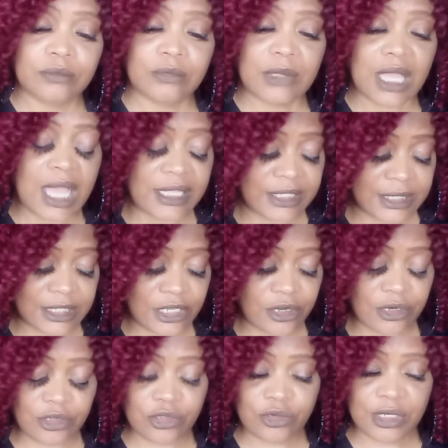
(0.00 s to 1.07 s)
I just hear
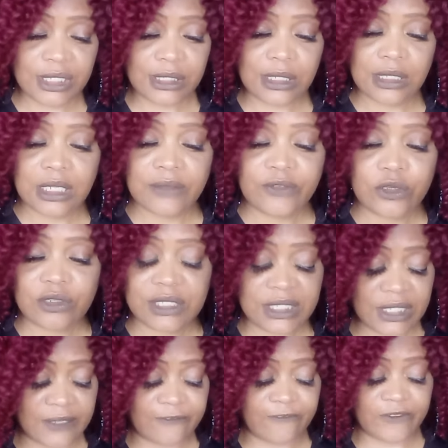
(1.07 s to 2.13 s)
you need to love
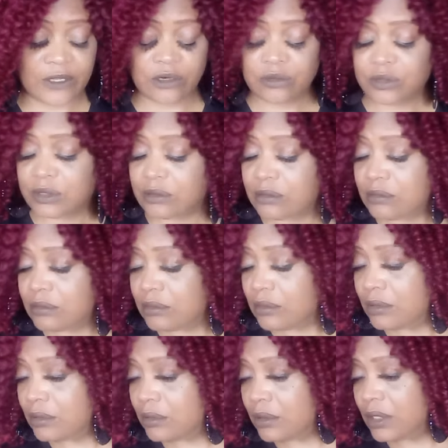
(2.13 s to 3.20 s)
yourself first.
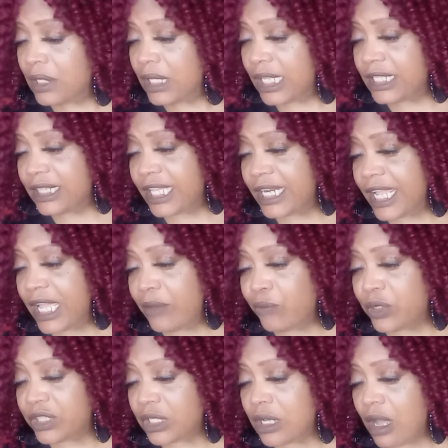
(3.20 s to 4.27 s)
And that ain't
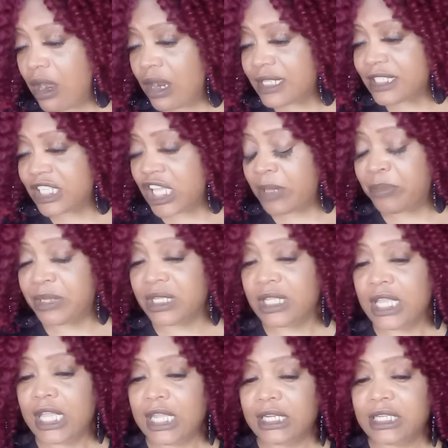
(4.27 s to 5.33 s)
what the card saying, but
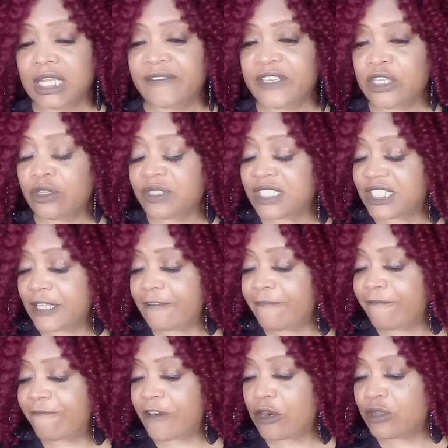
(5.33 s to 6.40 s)
loving yourself
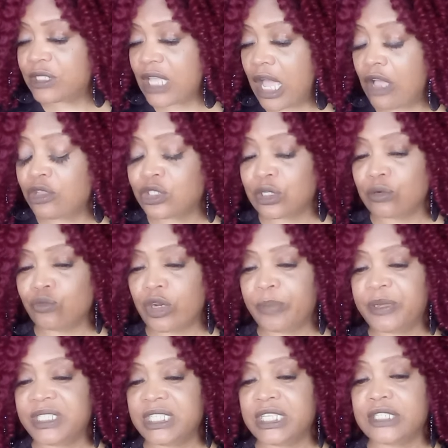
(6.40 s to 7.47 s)
first also
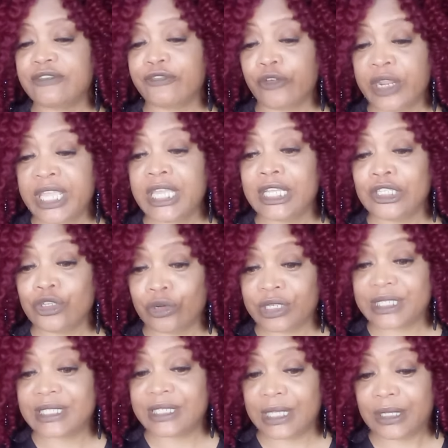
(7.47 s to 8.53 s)
represents freeing
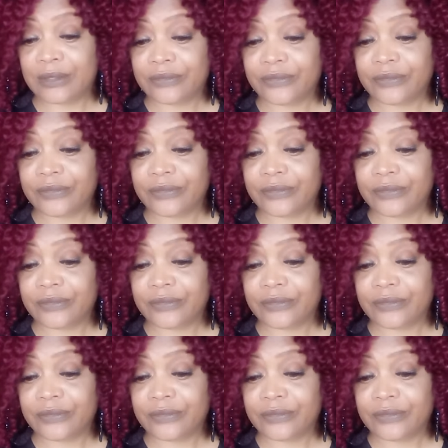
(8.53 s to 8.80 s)
yourself.